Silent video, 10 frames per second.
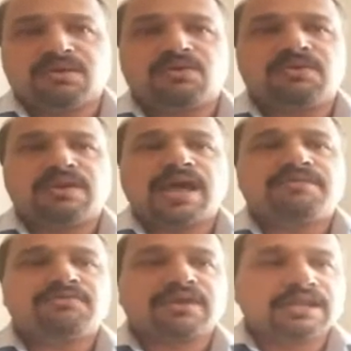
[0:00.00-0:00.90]
or
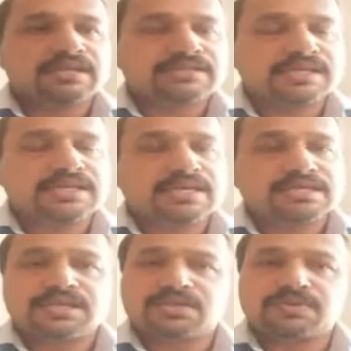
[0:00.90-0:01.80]
unrealistic
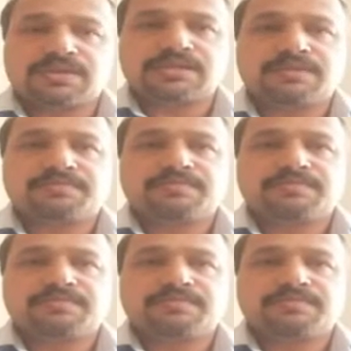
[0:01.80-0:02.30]
situation.